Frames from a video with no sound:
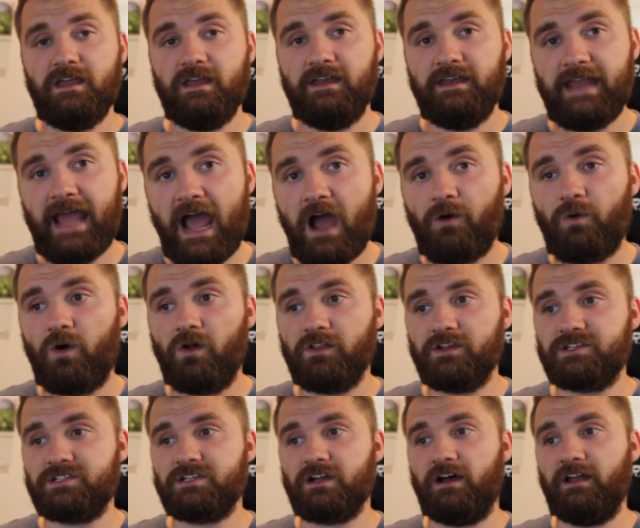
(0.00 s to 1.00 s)
Now all of
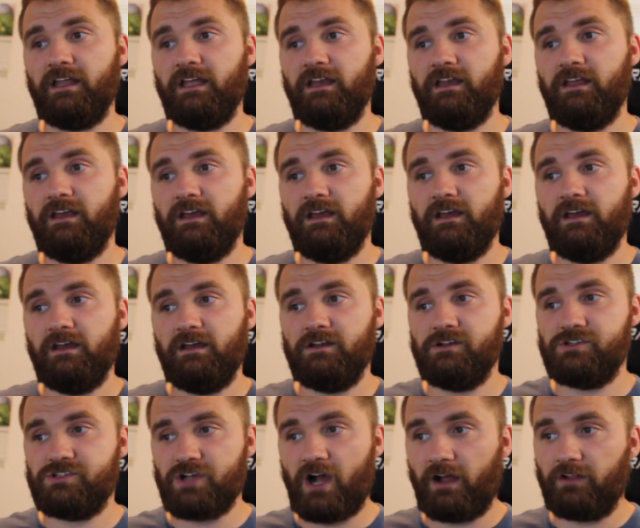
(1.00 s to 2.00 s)
a sudden,
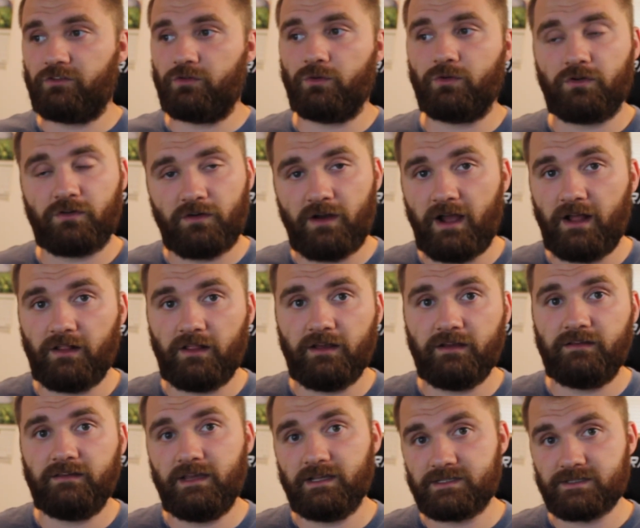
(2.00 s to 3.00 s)
John
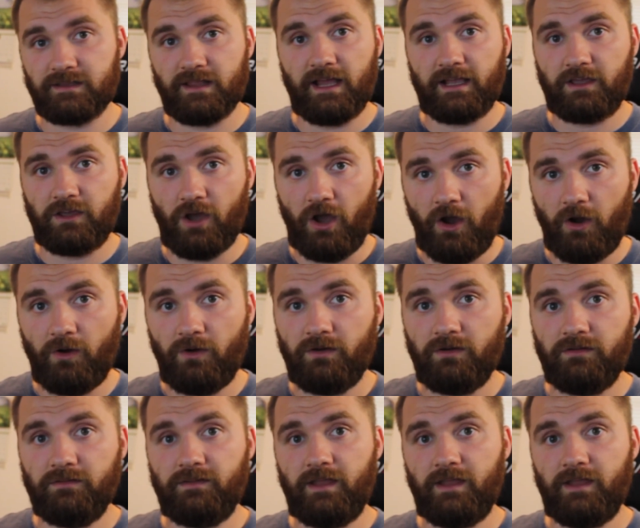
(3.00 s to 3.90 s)
Tortorella gets let go.